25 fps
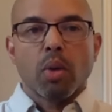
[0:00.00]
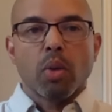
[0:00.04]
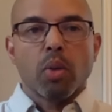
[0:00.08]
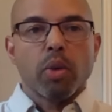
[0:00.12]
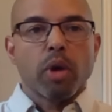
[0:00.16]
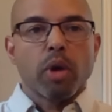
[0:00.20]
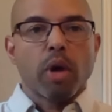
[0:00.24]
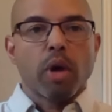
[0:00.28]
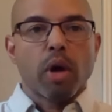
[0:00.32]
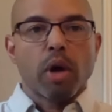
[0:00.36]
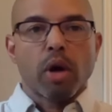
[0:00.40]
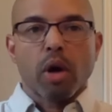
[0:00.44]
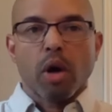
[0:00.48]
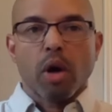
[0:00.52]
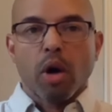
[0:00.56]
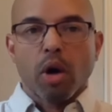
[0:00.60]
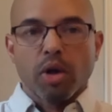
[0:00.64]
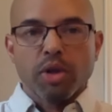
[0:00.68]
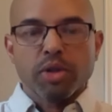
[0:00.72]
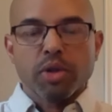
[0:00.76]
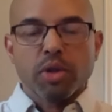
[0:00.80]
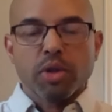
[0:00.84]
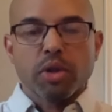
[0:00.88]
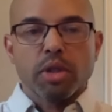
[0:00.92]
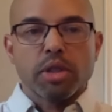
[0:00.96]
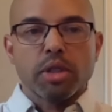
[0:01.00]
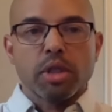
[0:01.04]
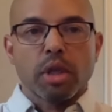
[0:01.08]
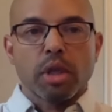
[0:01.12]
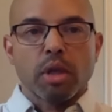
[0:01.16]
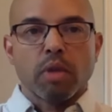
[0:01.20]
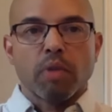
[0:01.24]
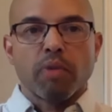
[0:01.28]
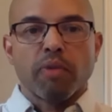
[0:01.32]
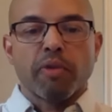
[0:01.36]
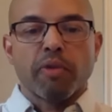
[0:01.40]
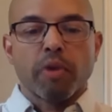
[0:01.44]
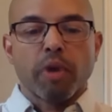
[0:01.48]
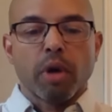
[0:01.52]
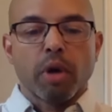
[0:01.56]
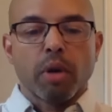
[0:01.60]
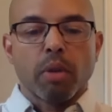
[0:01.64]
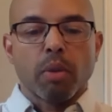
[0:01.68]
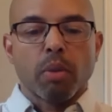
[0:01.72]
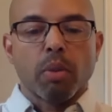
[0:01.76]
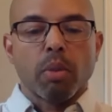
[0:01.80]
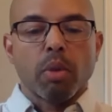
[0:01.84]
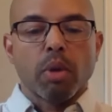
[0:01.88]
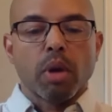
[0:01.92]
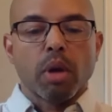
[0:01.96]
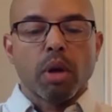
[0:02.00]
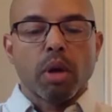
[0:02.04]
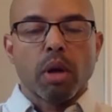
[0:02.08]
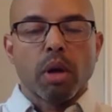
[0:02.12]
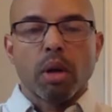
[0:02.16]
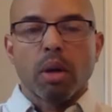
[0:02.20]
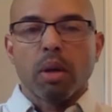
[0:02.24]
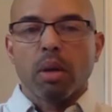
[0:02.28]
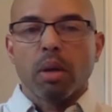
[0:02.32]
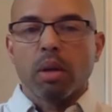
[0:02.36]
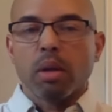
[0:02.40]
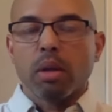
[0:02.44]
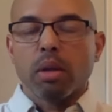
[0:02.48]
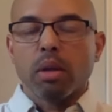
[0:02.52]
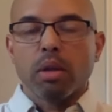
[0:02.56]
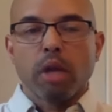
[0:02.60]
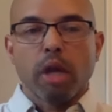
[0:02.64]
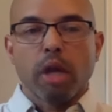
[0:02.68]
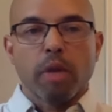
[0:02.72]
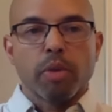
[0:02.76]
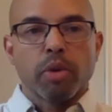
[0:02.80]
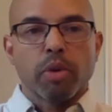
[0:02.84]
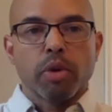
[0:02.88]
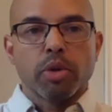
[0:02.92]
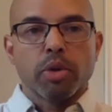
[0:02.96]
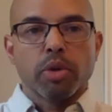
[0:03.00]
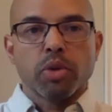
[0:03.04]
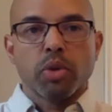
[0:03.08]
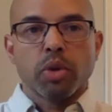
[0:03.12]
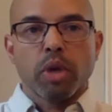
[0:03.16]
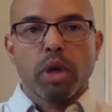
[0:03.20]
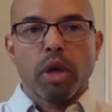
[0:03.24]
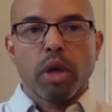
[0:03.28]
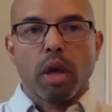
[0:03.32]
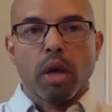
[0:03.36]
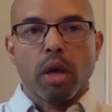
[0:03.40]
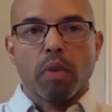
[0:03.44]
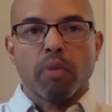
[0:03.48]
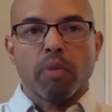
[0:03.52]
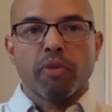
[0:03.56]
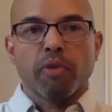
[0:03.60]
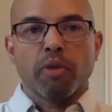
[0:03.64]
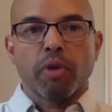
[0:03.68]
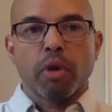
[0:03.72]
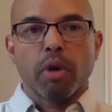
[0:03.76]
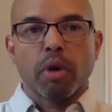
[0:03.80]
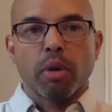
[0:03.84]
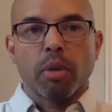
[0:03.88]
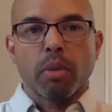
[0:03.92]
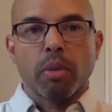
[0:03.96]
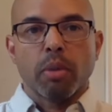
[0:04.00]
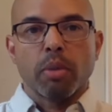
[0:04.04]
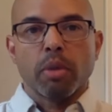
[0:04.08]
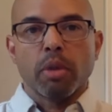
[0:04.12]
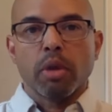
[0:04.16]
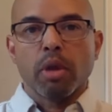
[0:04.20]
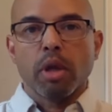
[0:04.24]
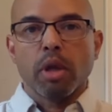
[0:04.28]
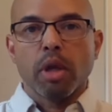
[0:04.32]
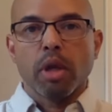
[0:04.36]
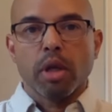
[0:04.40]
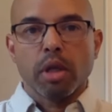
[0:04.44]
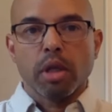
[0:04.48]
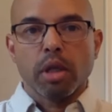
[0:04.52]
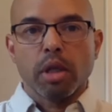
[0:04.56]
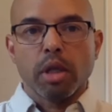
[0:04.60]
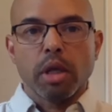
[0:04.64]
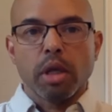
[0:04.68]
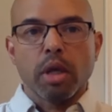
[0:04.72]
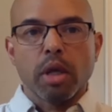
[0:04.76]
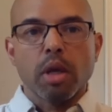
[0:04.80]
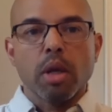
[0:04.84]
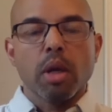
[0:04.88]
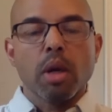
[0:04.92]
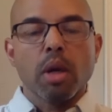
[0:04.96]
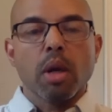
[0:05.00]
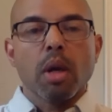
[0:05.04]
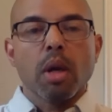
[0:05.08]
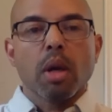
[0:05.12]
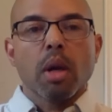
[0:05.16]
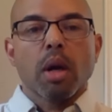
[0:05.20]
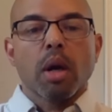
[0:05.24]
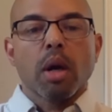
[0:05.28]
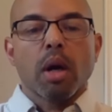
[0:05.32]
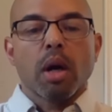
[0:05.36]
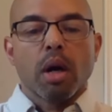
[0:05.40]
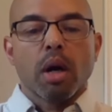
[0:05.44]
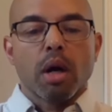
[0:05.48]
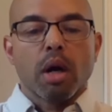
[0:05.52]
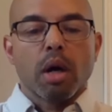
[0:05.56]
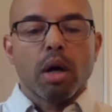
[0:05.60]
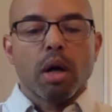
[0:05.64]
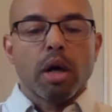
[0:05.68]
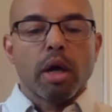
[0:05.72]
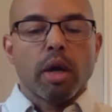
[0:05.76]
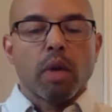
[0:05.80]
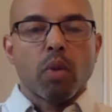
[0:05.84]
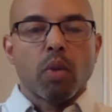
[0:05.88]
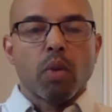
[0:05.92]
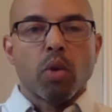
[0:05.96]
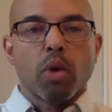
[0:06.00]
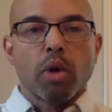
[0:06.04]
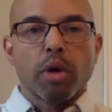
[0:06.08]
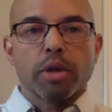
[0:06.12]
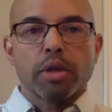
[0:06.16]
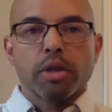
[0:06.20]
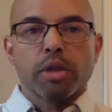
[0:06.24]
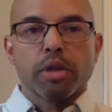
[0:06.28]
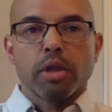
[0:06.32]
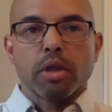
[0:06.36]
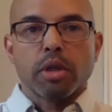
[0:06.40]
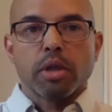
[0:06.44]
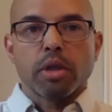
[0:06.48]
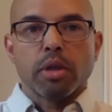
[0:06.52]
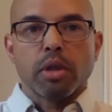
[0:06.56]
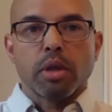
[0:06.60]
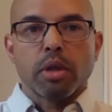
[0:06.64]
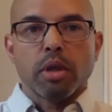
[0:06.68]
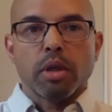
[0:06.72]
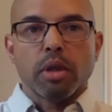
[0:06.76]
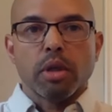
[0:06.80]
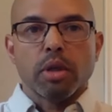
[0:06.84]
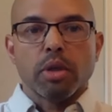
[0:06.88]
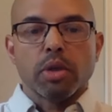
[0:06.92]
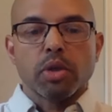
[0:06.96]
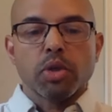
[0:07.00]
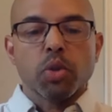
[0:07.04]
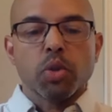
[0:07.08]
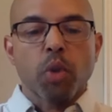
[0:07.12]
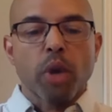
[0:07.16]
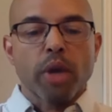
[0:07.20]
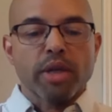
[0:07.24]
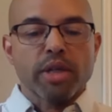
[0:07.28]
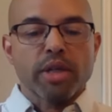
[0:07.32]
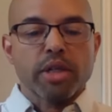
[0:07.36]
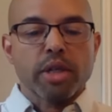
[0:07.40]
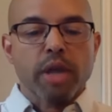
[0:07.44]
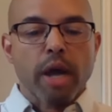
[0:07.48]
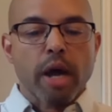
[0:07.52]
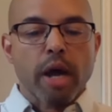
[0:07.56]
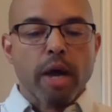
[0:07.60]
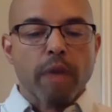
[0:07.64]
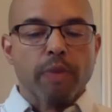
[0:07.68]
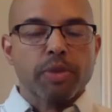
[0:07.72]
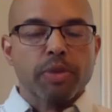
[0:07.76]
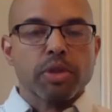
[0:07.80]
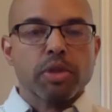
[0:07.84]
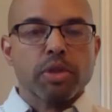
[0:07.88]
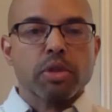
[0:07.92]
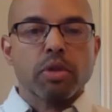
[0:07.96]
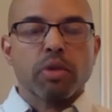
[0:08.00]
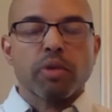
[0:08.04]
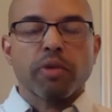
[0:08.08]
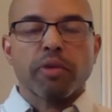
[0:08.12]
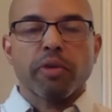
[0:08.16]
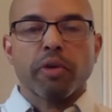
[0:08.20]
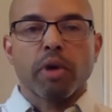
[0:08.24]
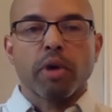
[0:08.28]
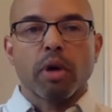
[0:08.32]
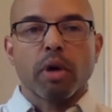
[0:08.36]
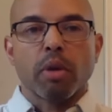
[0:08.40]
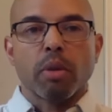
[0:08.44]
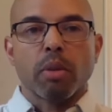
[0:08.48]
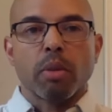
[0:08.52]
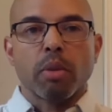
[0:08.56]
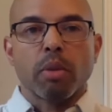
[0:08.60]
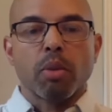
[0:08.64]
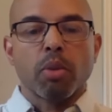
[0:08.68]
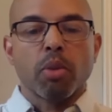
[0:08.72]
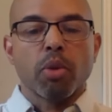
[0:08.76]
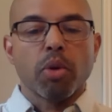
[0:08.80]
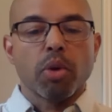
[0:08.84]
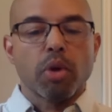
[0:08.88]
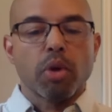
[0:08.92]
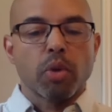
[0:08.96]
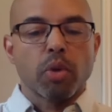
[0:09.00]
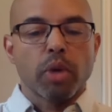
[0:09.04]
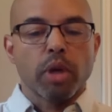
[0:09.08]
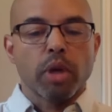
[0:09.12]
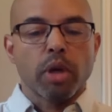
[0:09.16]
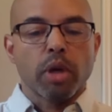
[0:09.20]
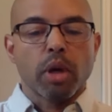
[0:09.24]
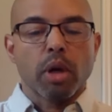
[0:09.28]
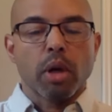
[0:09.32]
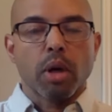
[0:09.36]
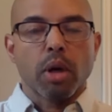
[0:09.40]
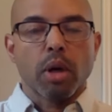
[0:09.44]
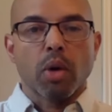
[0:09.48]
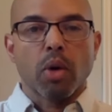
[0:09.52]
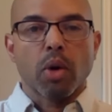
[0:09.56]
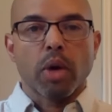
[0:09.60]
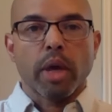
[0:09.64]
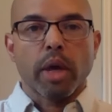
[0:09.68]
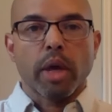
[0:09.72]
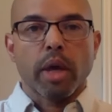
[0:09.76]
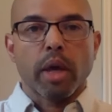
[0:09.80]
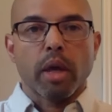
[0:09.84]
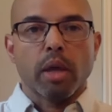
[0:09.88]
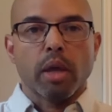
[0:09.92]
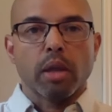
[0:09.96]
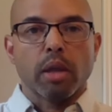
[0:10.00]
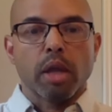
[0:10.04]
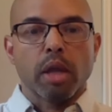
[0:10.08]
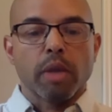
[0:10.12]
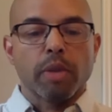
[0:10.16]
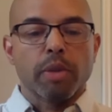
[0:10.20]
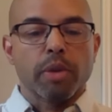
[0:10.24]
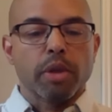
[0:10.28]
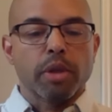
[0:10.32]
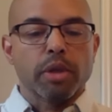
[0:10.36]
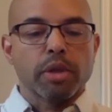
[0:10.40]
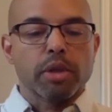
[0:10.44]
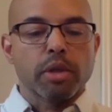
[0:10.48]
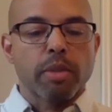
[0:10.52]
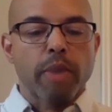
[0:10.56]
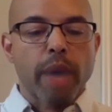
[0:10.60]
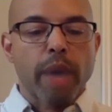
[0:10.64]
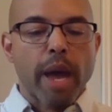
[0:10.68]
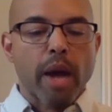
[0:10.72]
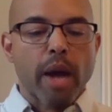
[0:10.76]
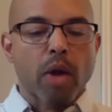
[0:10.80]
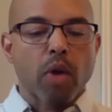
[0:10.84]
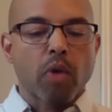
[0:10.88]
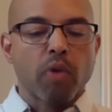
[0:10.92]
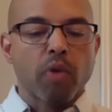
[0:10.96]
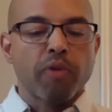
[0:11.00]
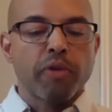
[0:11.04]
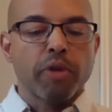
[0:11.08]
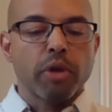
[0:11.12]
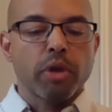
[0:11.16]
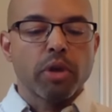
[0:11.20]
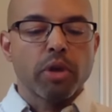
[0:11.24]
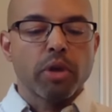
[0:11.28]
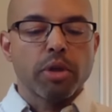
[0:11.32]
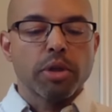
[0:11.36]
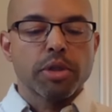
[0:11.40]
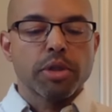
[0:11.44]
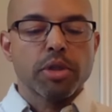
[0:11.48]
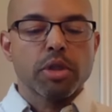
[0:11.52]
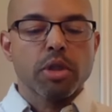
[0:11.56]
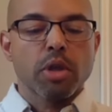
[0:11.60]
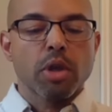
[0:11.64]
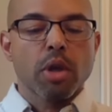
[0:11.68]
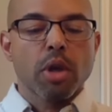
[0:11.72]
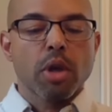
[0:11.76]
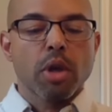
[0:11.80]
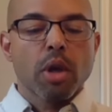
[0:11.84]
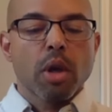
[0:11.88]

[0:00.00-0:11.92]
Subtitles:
We are also descended from laborers who came from Italy and worked in sweatshops, from Puerto Rico and labored in tobacco fields.